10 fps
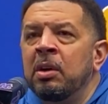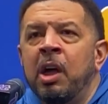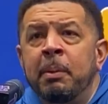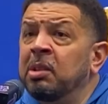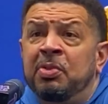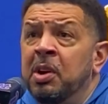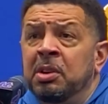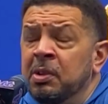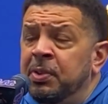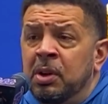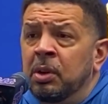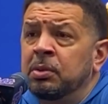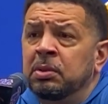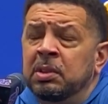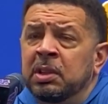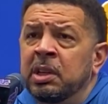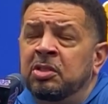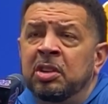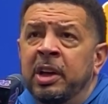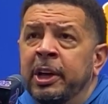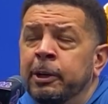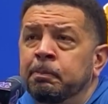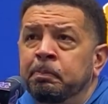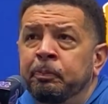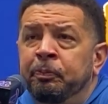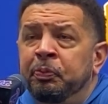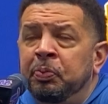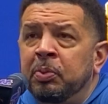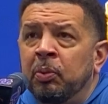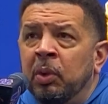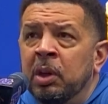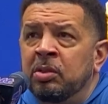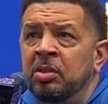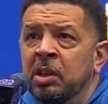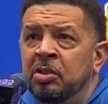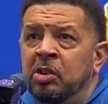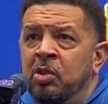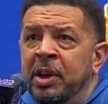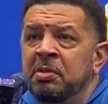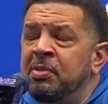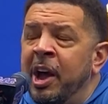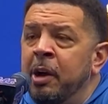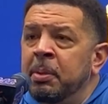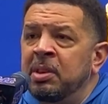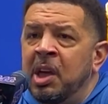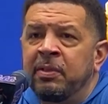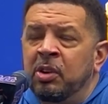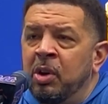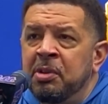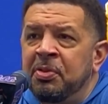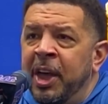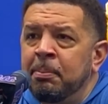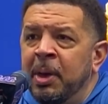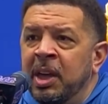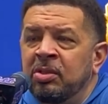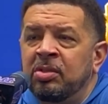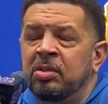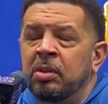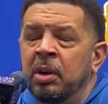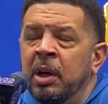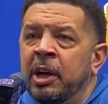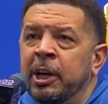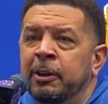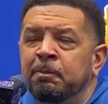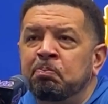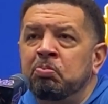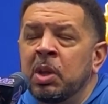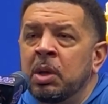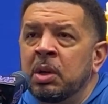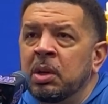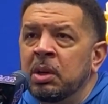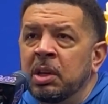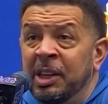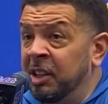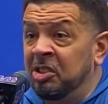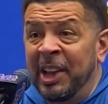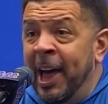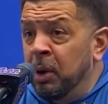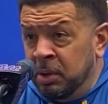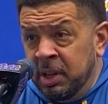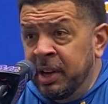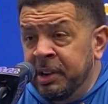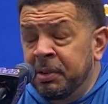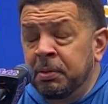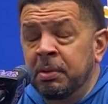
I mean, it's very difficult. It's a great environment. They have a great fan base. It gets loud in there.